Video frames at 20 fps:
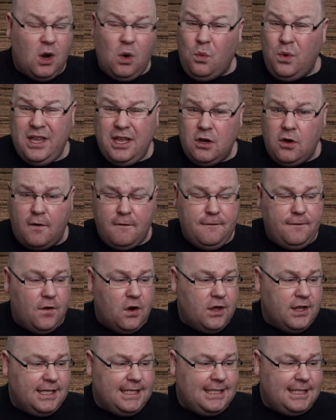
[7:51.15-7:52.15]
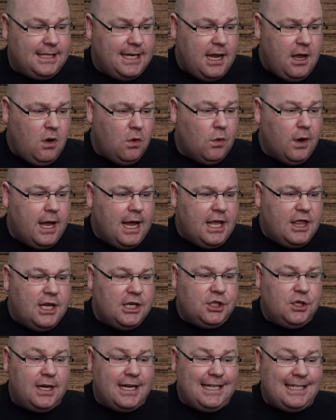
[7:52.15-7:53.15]
We could go further still. This
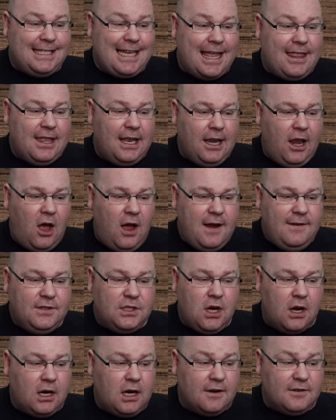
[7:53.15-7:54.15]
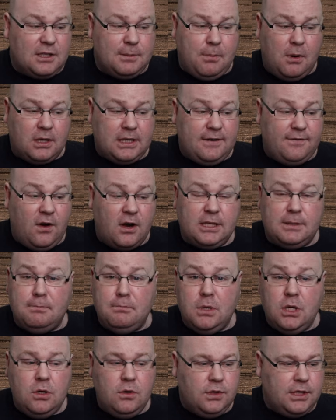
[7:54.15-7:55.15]
should extend the life cycle of Spotify's
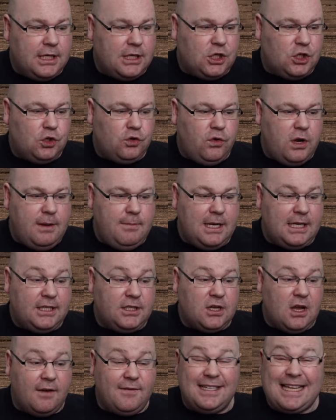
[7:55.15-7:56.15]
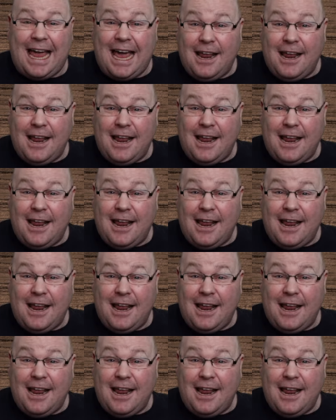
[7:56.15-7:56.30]
music streaming service